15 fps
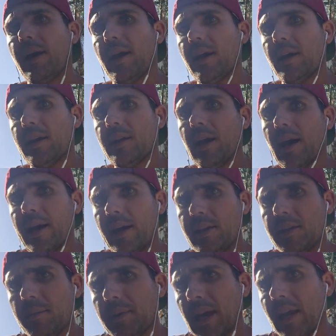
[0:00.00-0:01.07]
and I
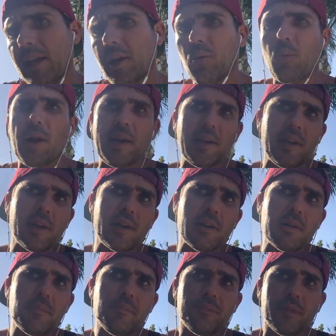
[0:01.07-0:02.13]
end up getting a
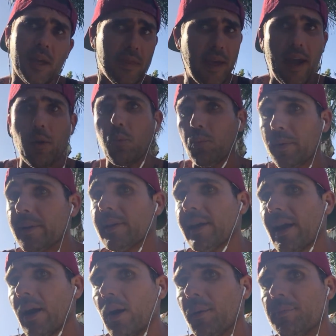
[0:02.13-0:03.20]
radio, and that
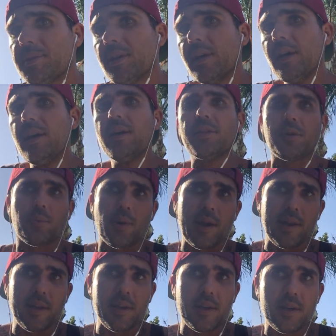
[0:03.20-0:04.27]
really helped. The
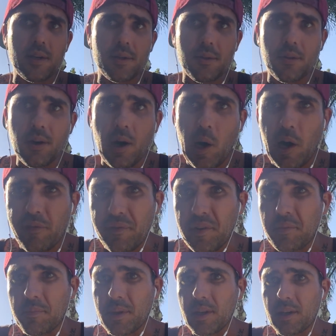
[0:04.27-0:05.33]
radio
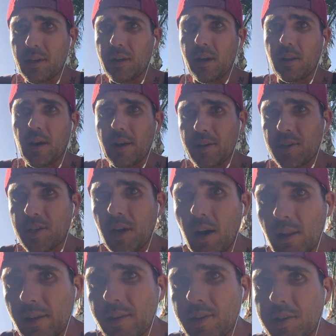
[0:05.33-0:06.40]
offered me a lot of
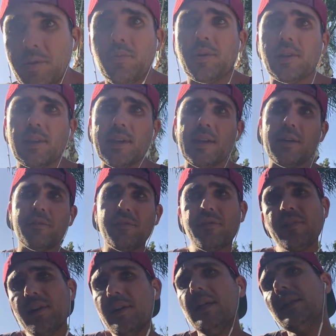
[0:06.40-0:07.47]
solace and
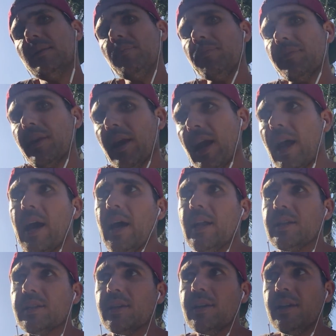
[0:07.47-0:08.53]
relief,
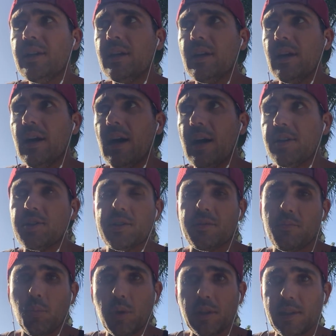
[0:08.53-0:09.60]
and I just
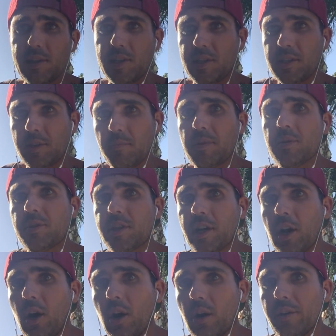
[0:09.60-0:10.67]
would listen to
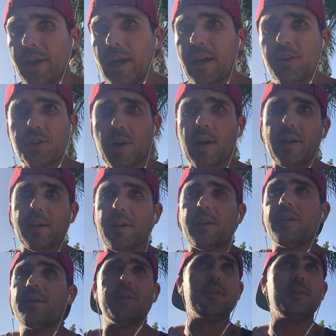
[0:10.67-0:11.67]
music all day and try to